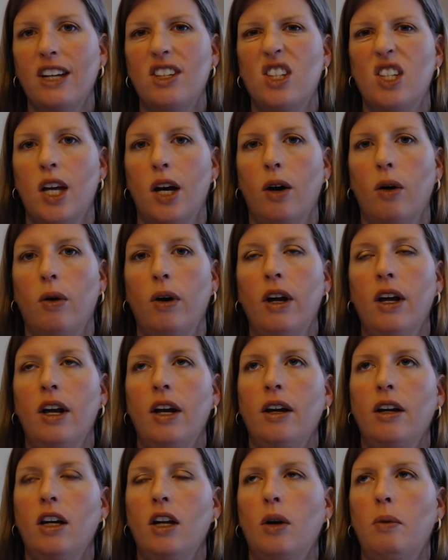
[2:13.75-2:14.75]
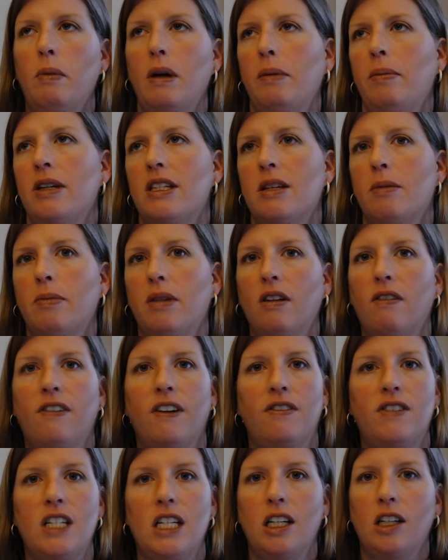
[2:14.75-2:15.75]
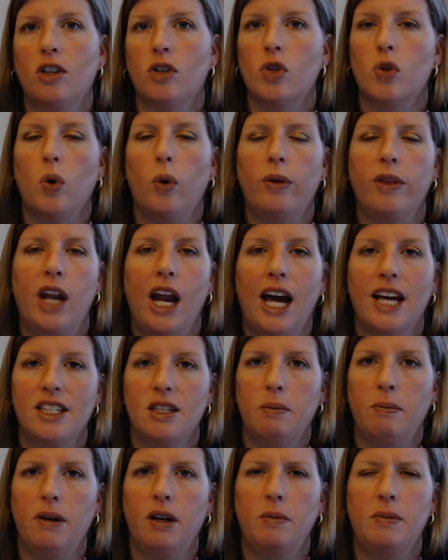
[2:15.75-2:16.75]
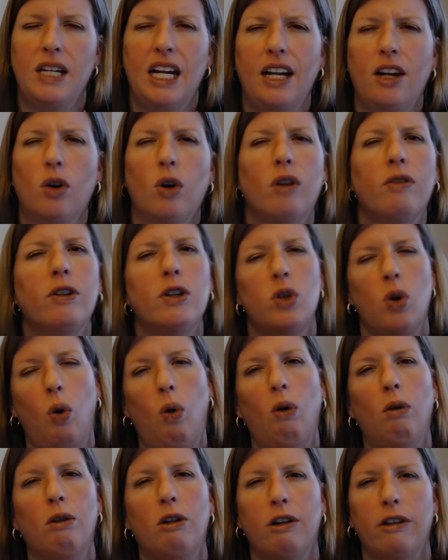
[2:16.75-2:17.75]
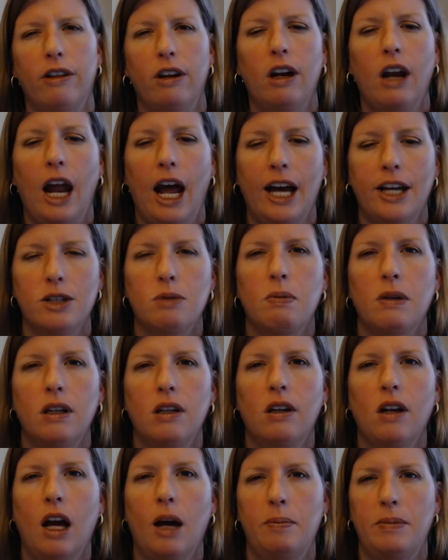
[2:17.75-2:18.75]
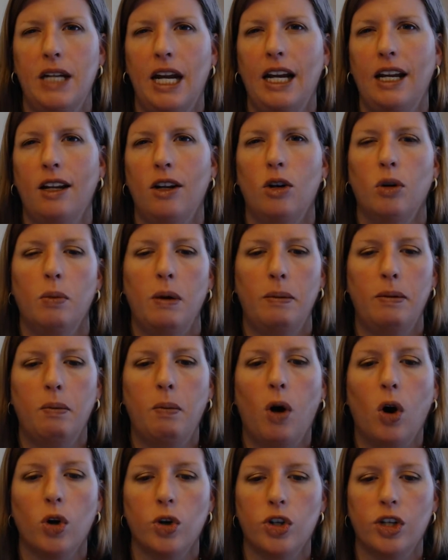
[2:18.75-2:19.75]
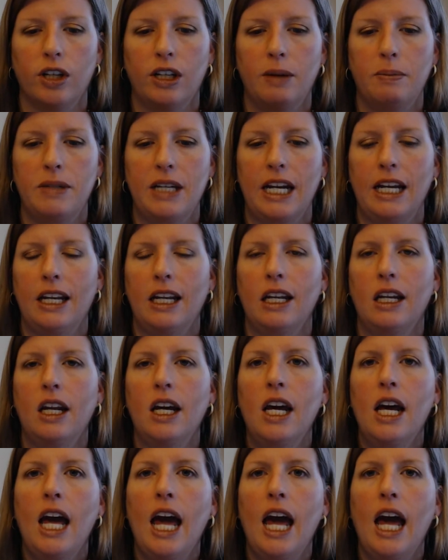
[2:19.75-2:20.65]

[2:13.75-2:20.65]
So, maybe something 15 years old that hasn't been updated, or if it's older that it has been updated, or maybe partially updated.